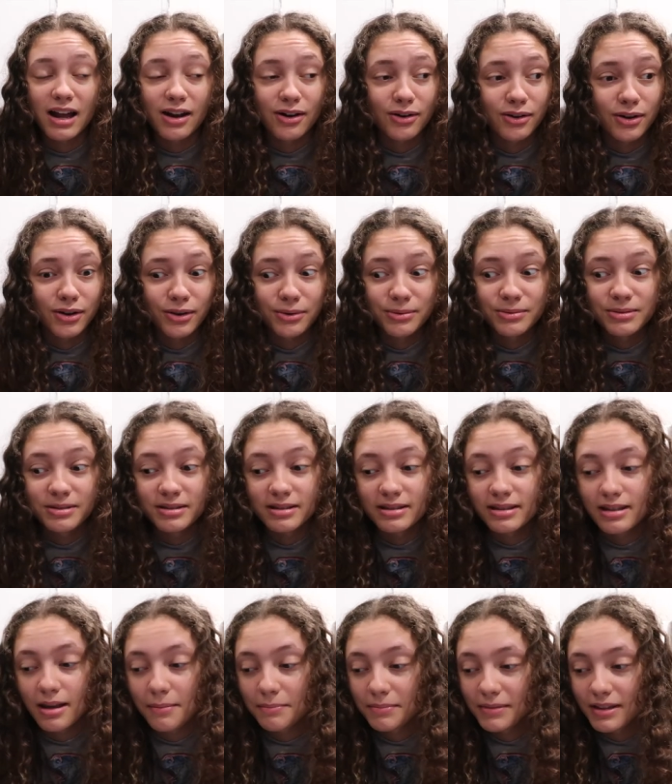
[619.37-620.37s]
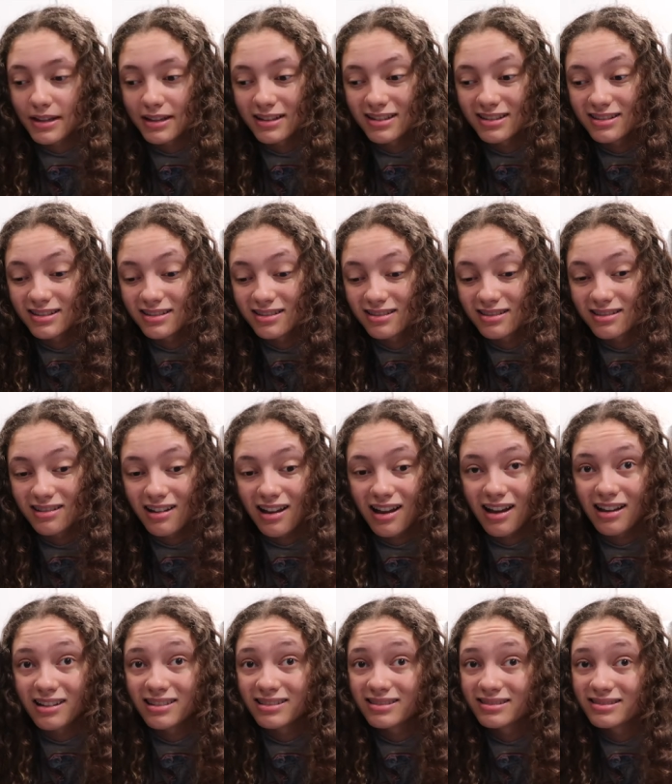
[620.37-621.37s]
I don't know, something.
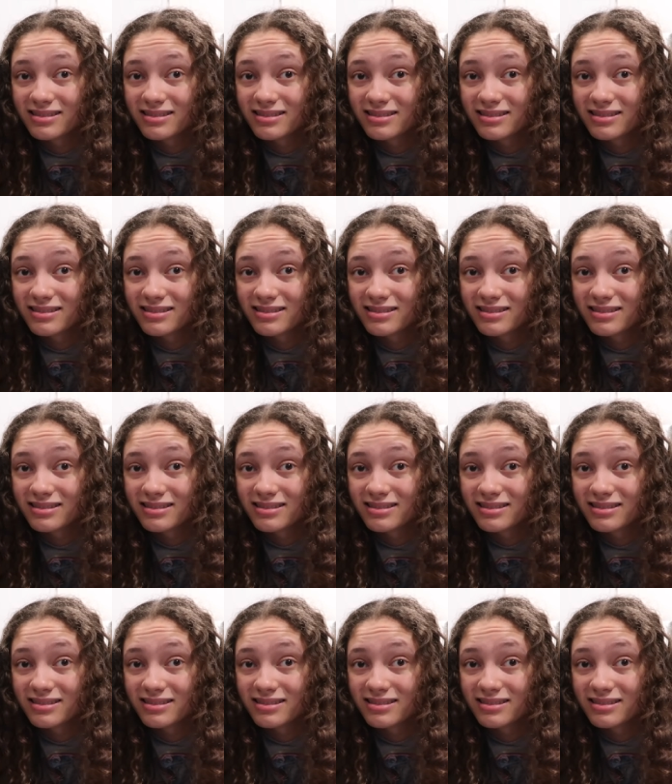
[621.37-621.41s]
Uh,